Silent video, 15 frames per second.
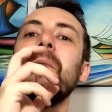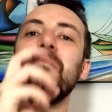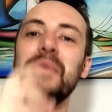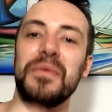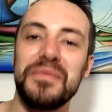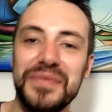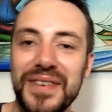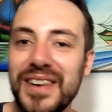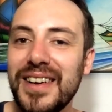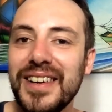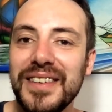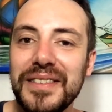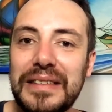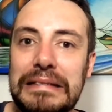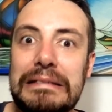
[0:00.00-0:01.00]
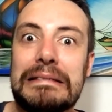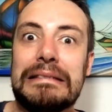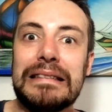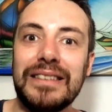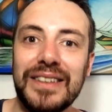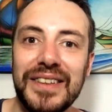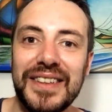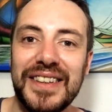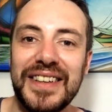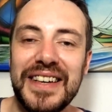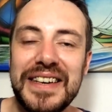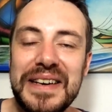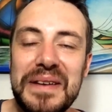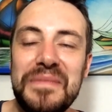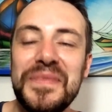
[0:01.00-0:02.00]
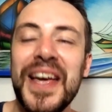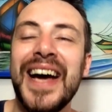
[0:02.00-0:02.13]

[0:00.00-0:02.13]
Boom. Not a good idea.